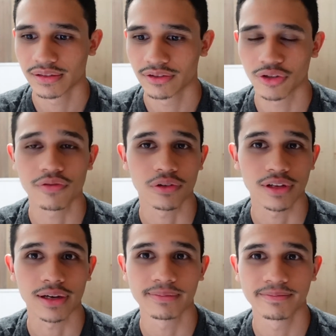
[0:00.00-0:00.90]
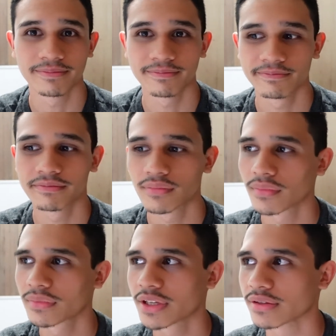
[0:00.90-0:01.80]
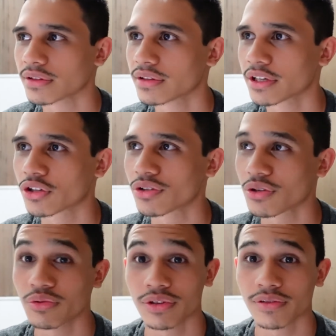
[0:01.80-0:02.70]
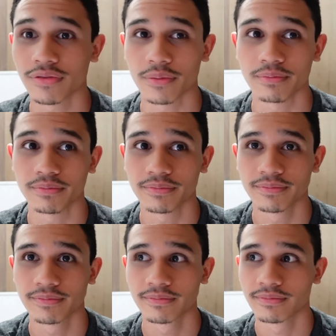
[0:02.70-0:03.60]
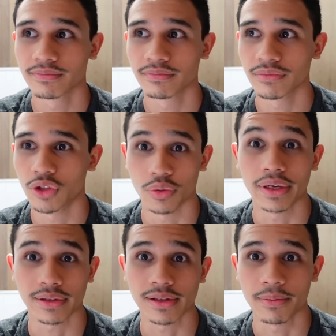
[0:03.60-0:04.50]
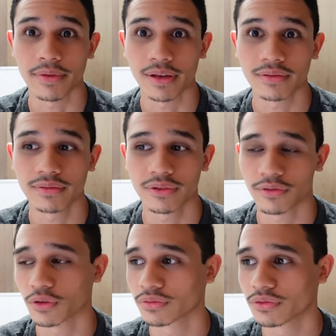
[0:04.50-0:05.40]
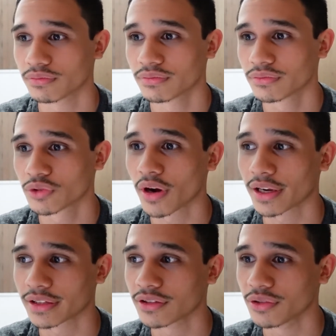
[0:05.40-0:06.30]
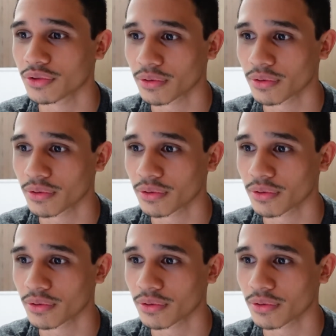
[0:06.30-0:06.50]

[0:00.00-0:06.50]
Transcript: just for a time. Doesn't excuse us from doing something, for trying to do the